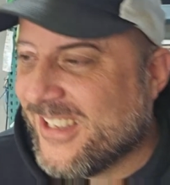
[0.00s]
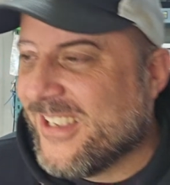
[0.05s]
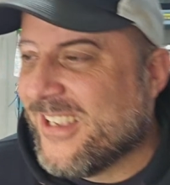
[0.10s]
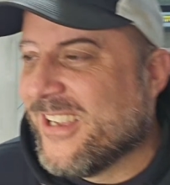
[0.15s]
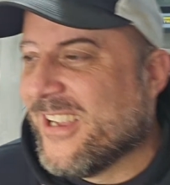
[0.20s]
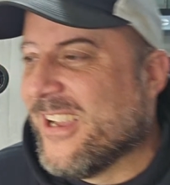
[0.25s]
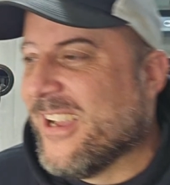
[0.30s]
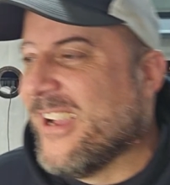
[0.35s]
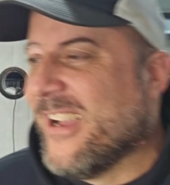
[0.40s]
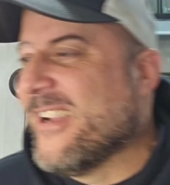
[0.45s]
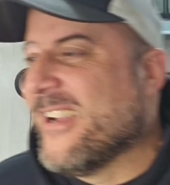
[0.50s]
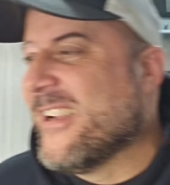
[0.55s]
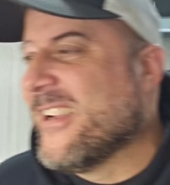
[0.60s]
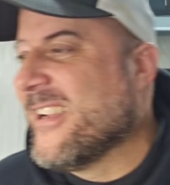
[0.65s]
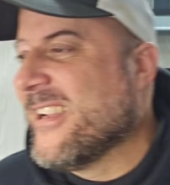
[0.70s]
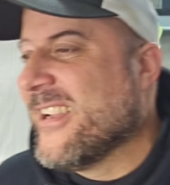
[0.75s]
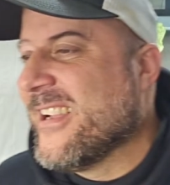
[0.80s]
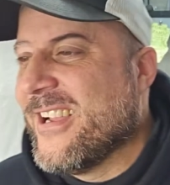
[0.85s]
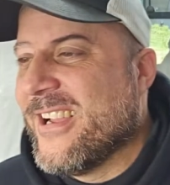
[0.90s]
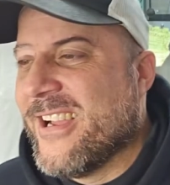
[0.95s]
uh,
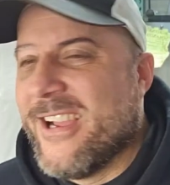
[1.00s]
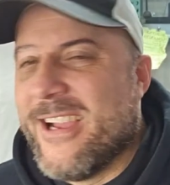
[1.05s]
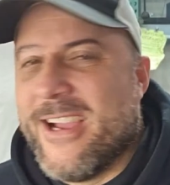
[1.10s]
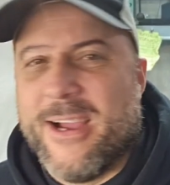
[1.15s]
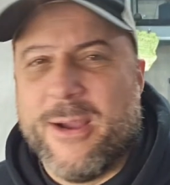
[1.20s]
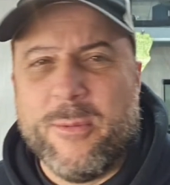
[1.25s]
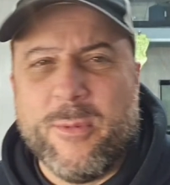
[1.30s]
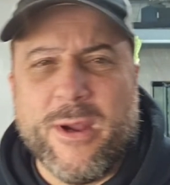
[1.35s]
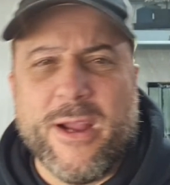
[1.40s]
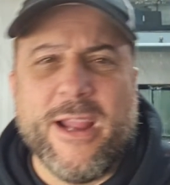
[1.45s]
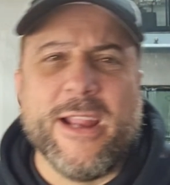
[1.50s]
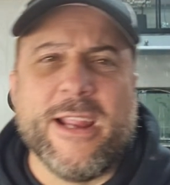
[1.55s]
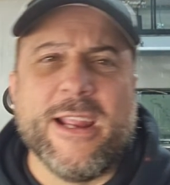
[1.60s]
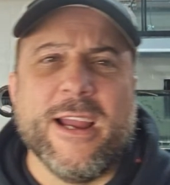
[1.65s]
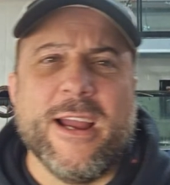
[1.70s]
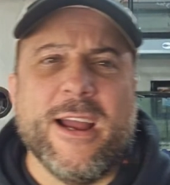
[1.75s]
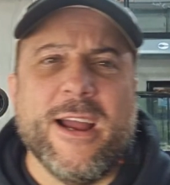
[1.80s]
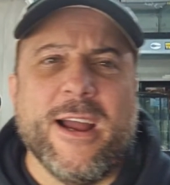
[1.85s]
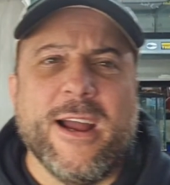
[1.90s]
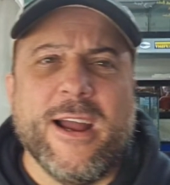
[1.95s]
I'm like,
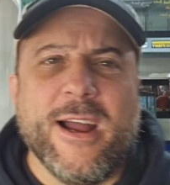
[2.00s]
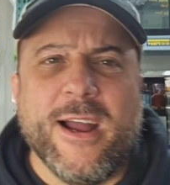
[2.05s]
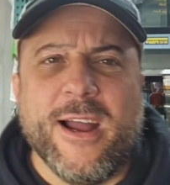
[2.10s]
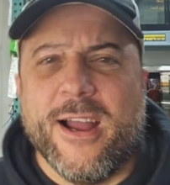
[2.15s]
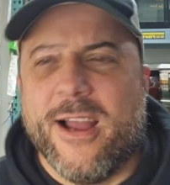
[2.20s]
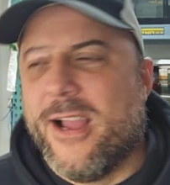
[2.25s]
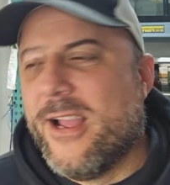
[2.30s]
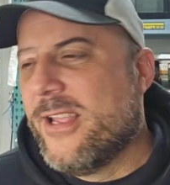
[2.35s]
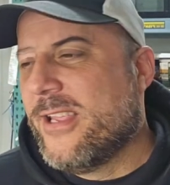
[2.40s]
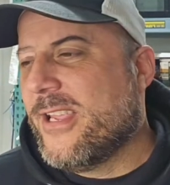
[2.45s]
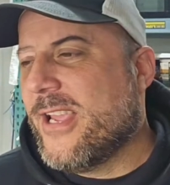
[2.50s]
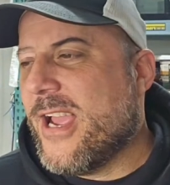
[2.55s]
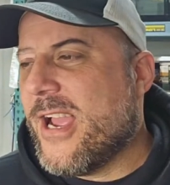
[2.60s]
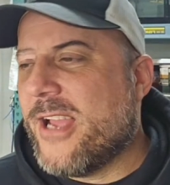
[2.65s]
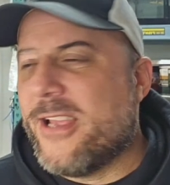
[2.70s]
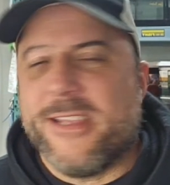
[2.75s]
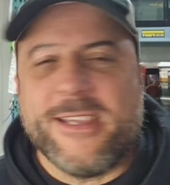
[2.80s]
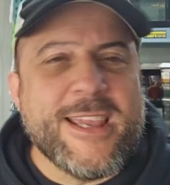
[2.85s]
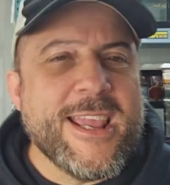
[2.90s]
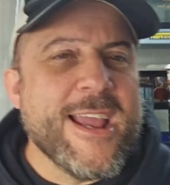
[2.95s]
yeah,
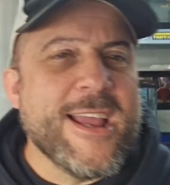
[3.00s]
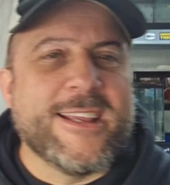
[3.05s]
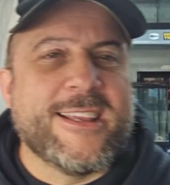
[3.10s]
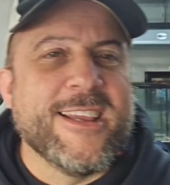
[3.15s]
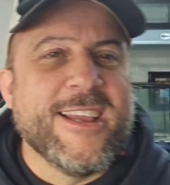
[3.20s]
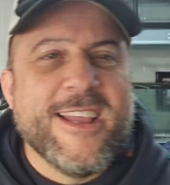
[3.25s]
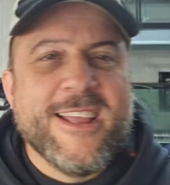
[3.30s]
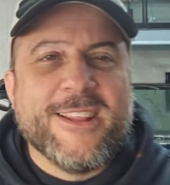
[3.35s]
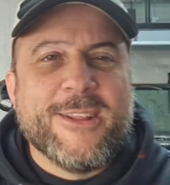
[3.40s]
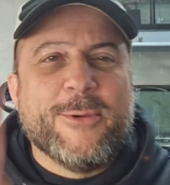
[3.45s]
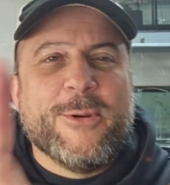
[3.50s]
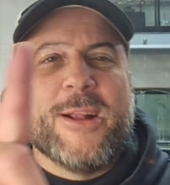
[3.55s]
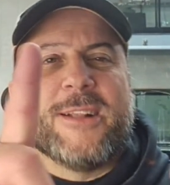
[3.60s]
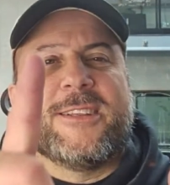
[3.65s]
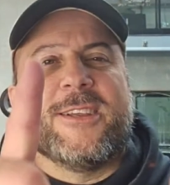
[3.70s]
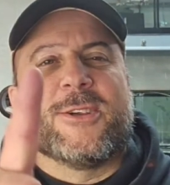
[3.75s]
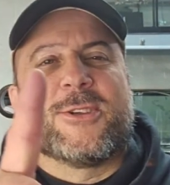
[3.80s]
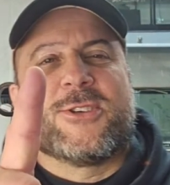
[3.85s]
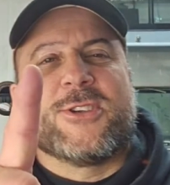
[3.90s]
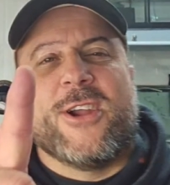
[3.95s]
you can't. The red
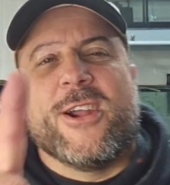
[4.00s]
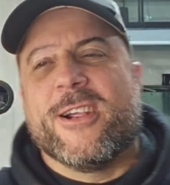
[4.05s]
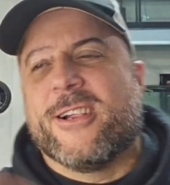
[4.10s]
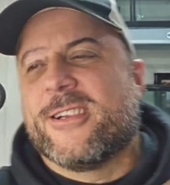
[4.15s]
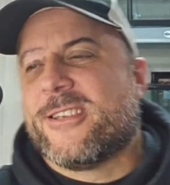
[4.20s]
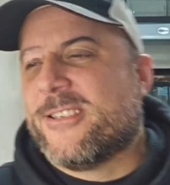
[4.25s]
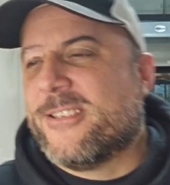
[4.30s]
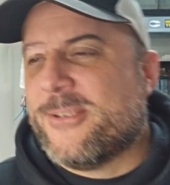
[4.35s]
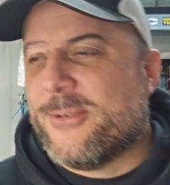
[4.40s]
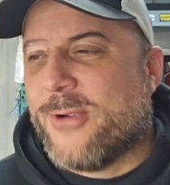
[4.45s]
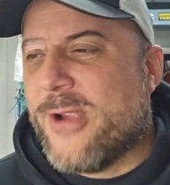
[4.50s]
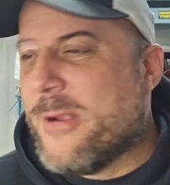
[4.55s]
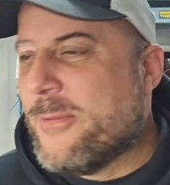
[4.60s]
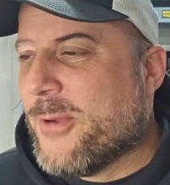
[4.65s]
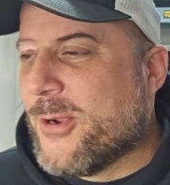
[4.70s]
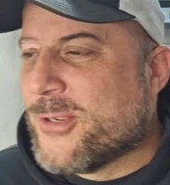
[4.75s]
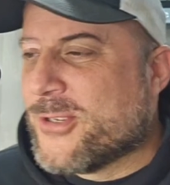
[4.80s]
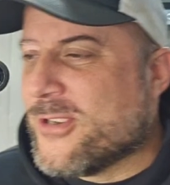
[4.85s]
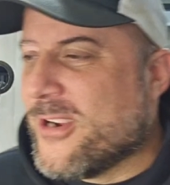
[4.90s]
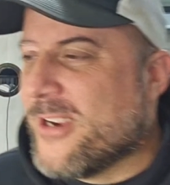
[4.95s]
tail sharks and the
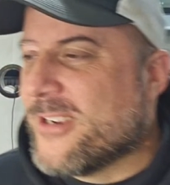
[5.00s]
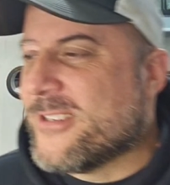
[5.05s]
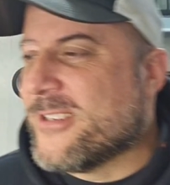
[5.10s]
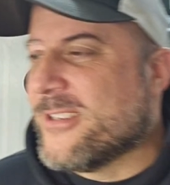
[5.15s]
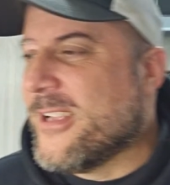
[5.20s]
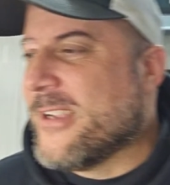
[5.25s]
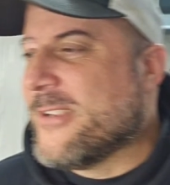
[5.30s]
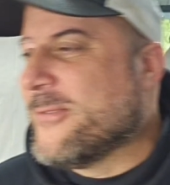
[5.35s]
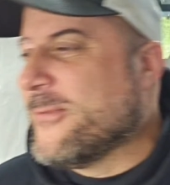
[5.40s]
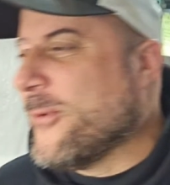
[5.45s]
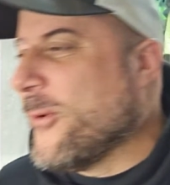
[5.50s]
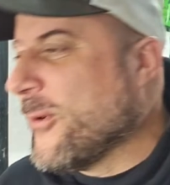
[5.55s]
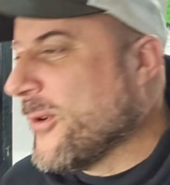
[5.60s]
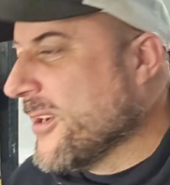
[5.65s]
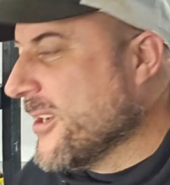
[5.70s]
rainbow sharks are like 4